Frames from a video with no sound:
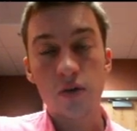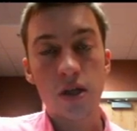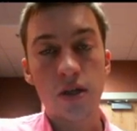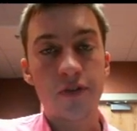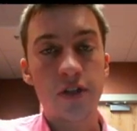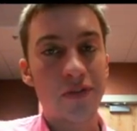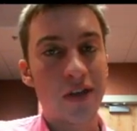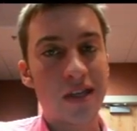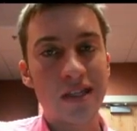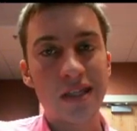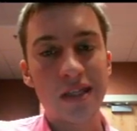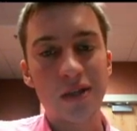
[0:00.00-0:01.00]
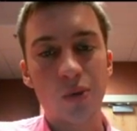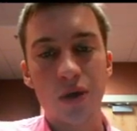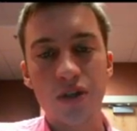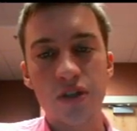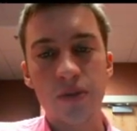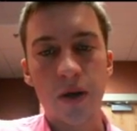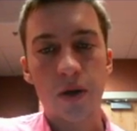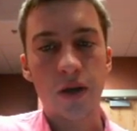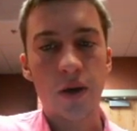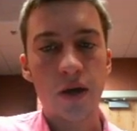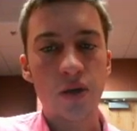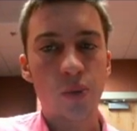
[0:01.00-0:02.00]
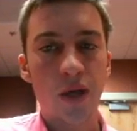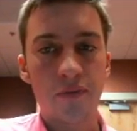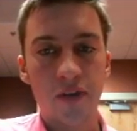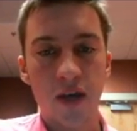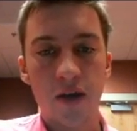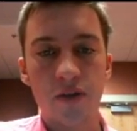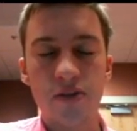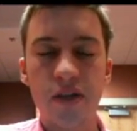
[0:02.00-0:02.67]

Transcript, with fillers: If you have any questions about how I do wave counts,